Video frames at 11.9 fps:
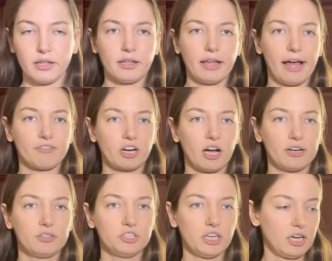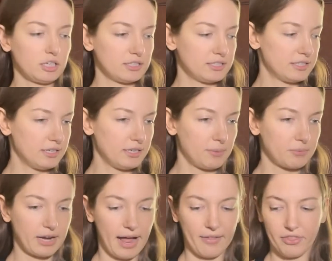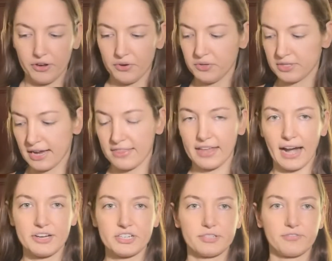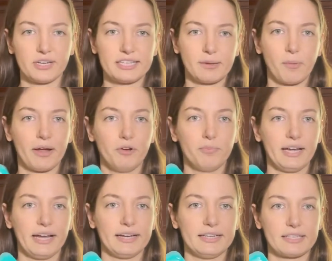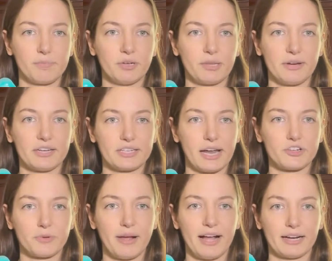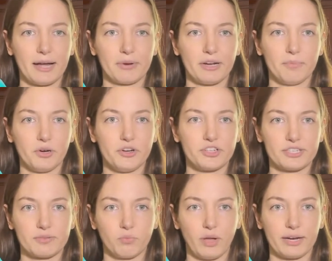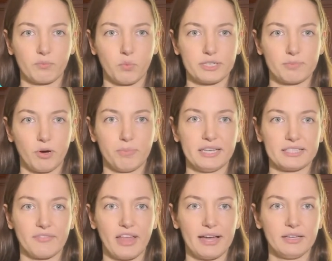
avocado chunks. I'm gonna add those, and then I just freeze some of my own bananas and put them in a stasher bag. I'm gonna put just like one small piece of that.